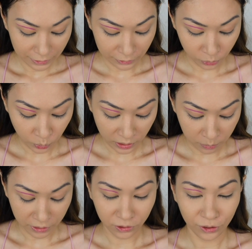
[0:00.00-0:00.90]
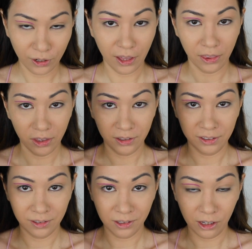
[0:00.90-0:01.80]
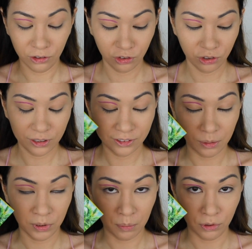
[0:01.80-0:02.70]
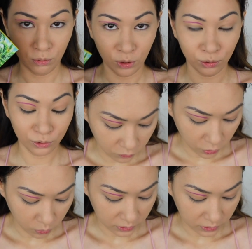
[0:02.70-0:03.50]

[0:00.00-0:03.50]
is way better than the slush September Rose. If you